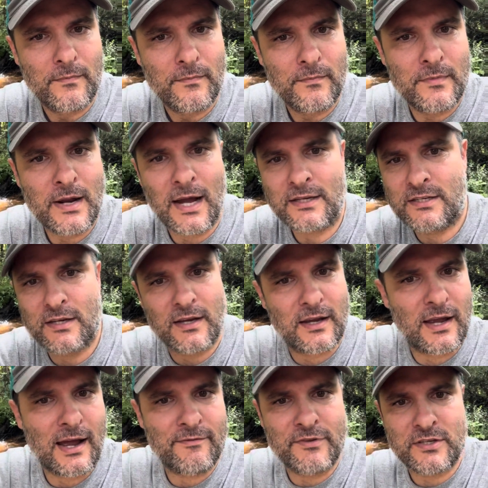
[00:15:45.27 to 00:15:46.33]
not to
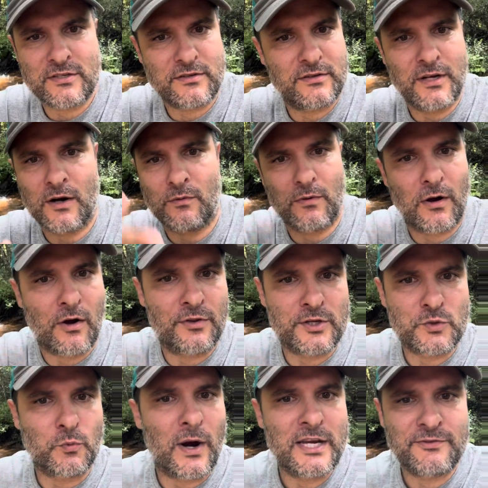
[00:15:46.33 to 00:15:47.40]
have this, all
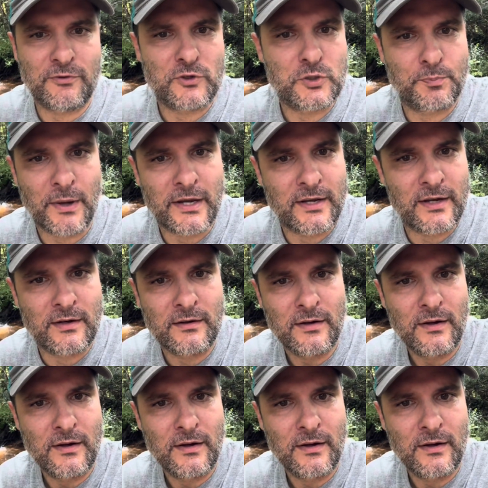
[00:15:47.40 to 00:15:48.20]
this wasteful spending,